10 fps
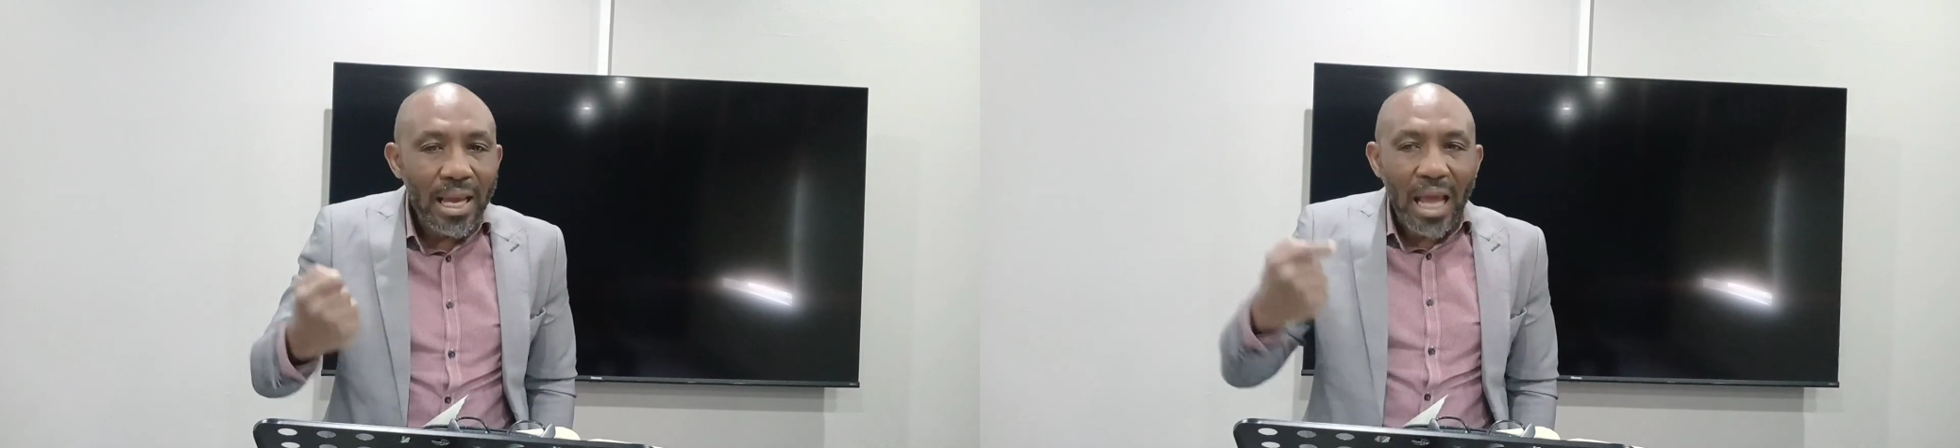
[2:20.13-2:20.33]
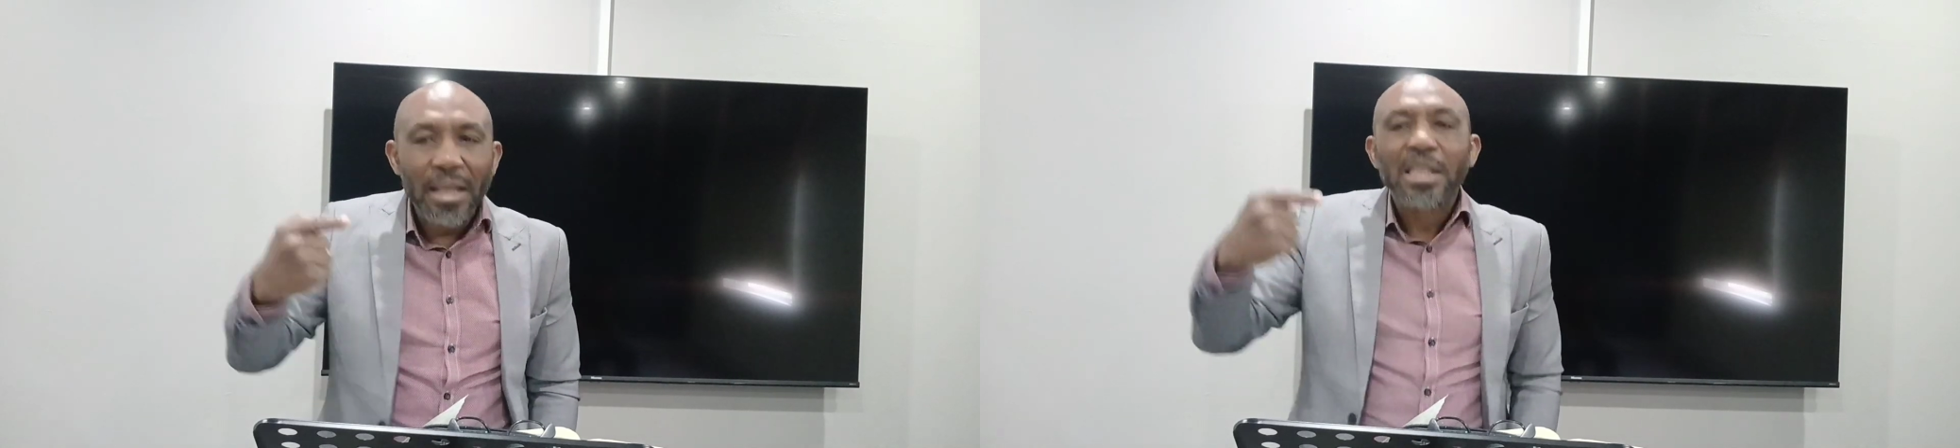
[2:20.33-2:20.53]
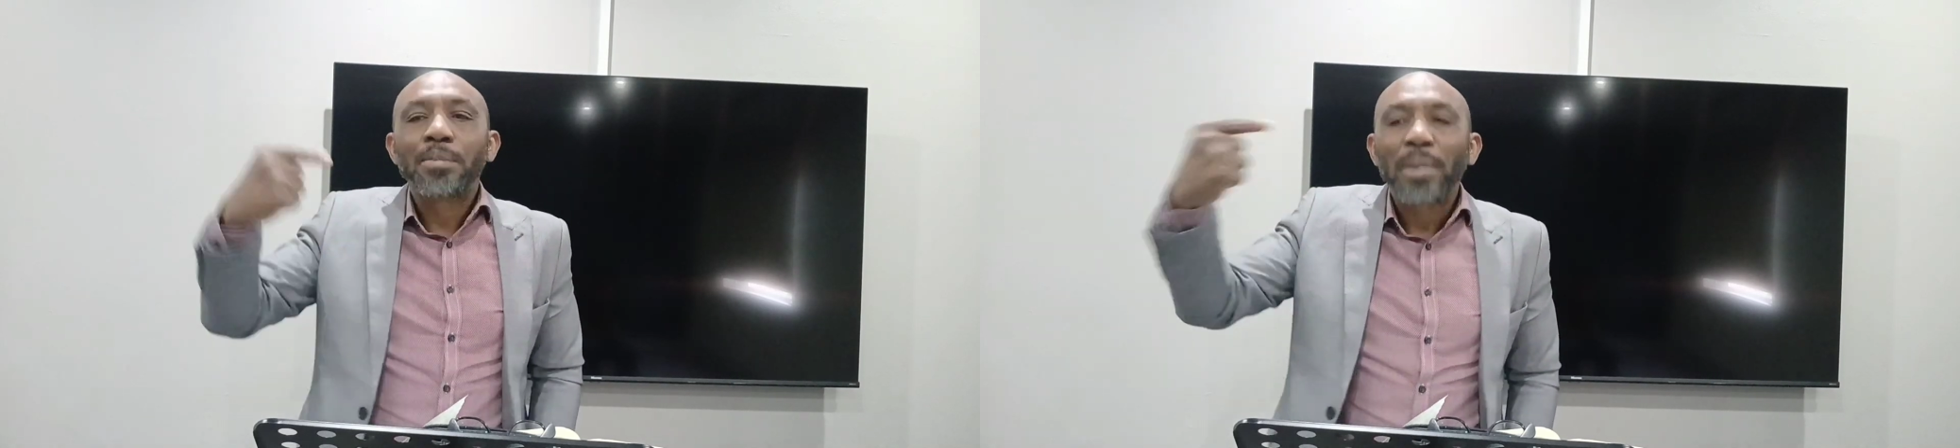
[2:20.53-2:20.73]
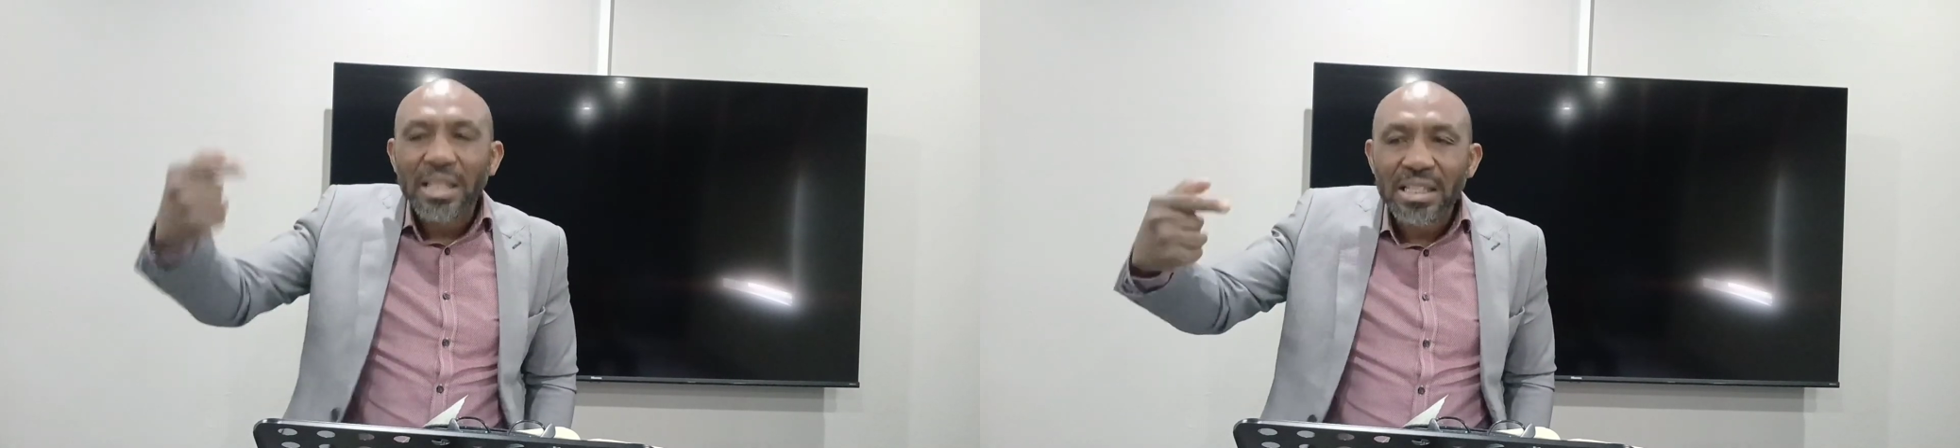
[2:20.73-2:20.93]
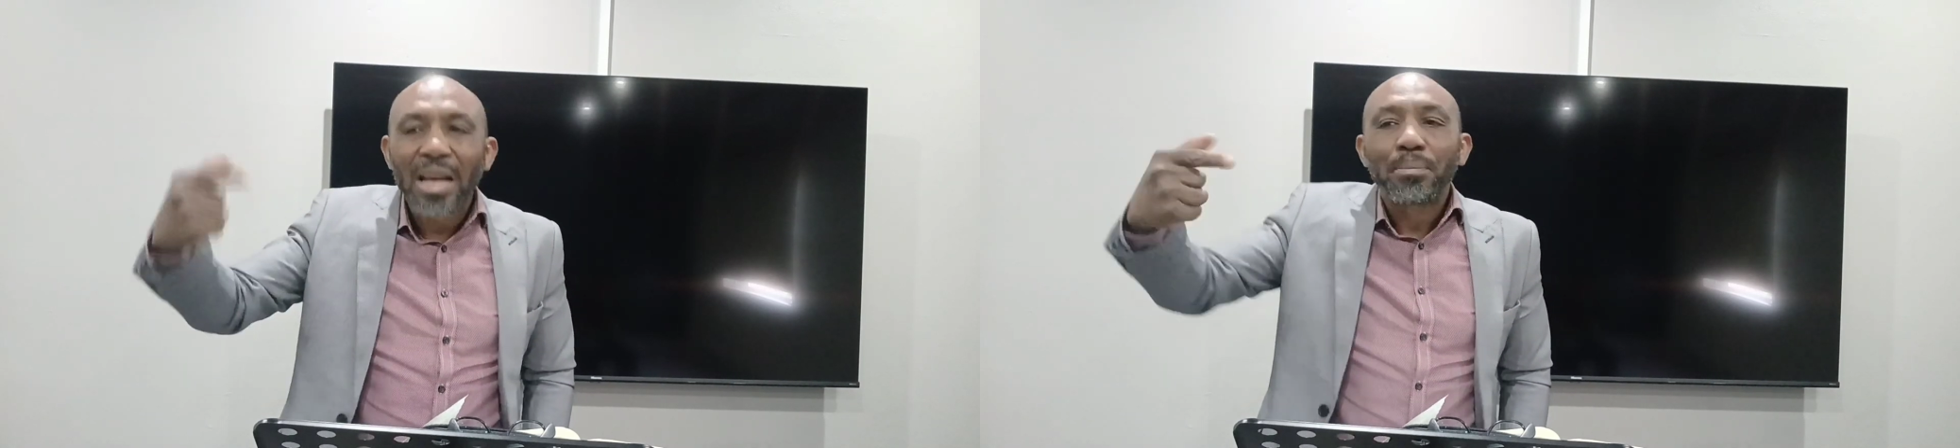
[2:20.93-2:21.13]
and
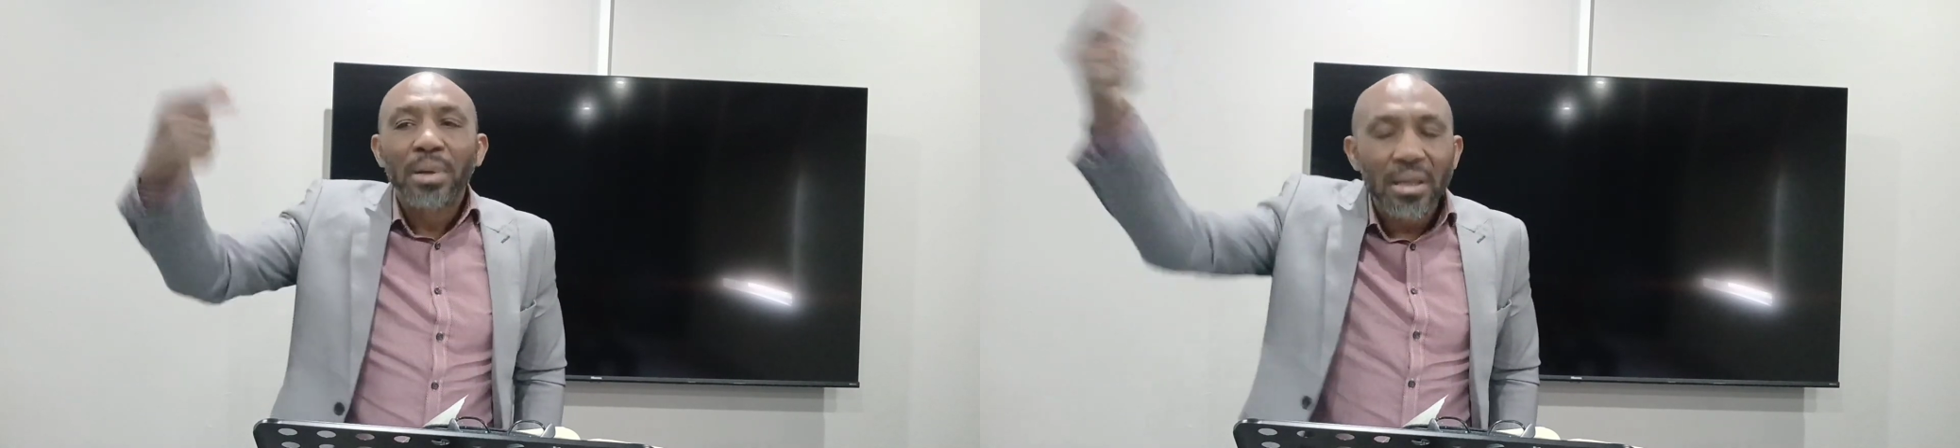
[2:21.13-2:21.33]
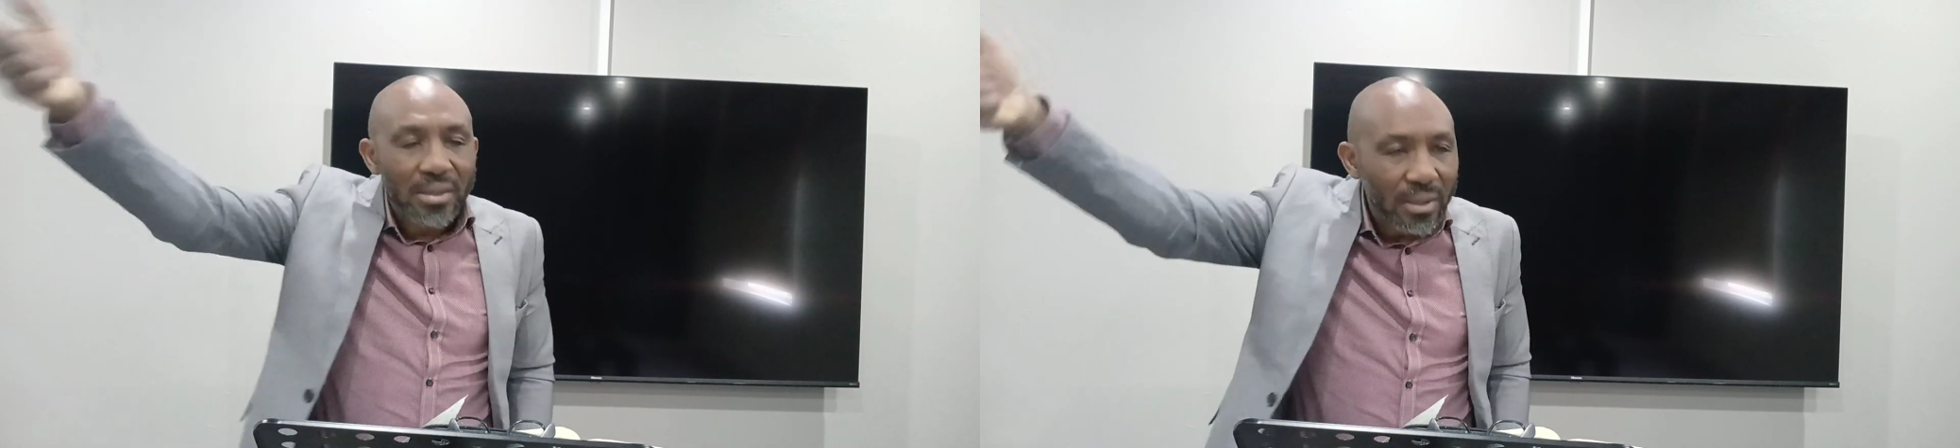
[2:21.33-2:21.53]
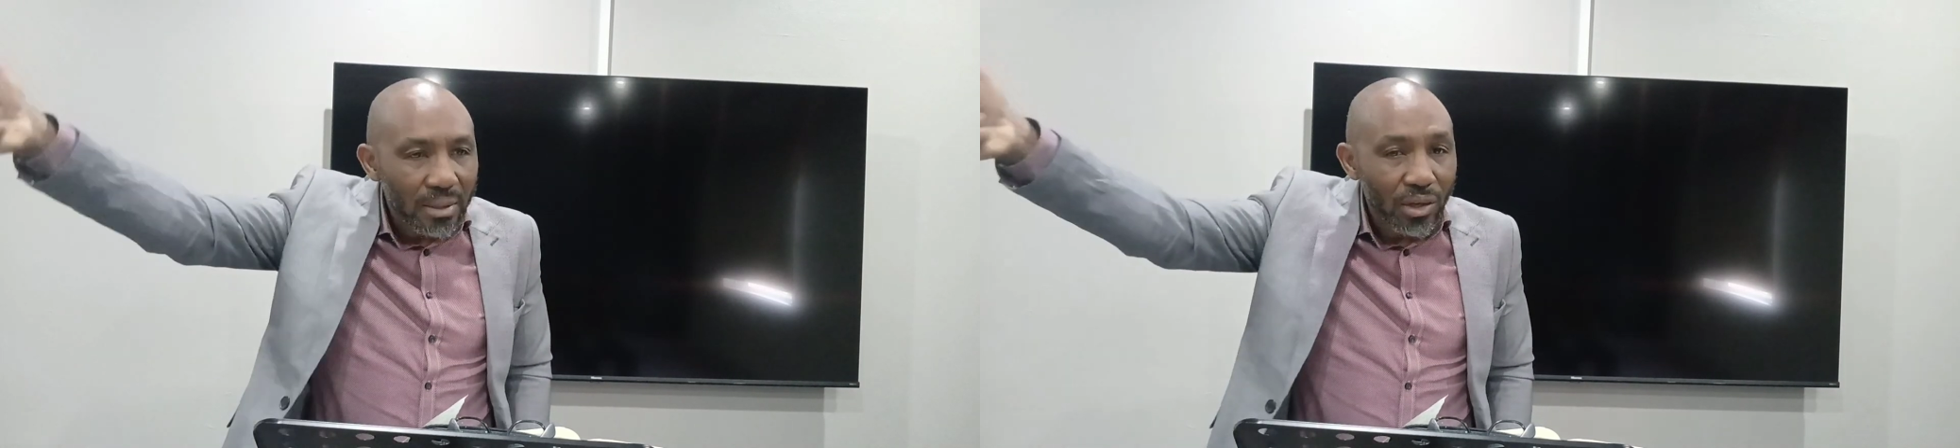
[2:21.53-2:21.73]
expecting that person,